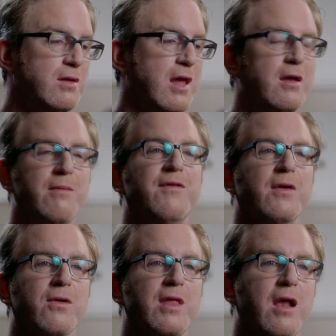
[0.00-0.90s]
They end up
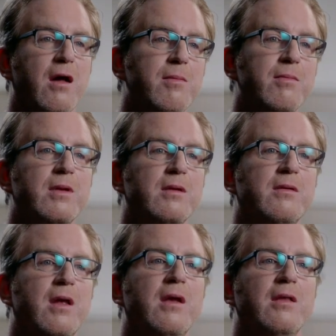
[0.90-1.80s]
figuring that up,
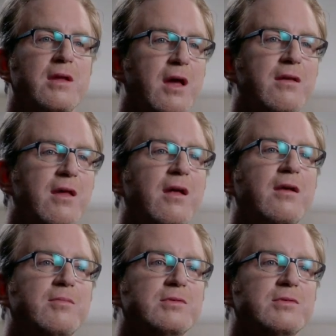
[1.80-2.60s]
and at the end, they end up